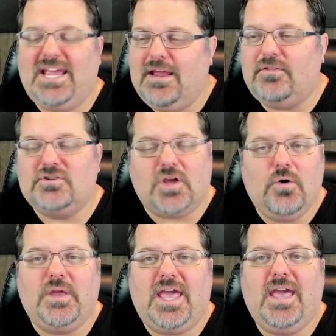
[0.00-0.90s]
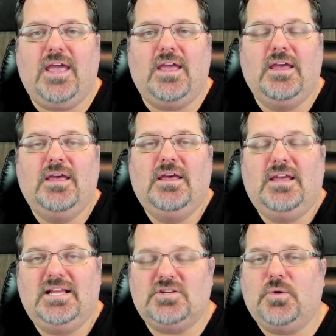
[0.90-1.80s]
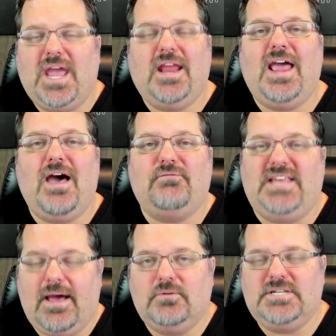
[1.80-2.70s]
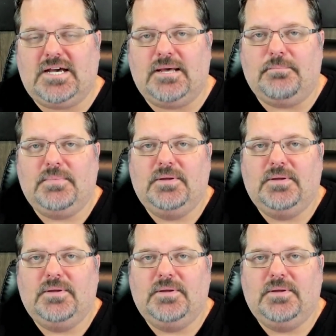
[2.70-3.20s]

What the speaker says: hey, it's okay to have downtime.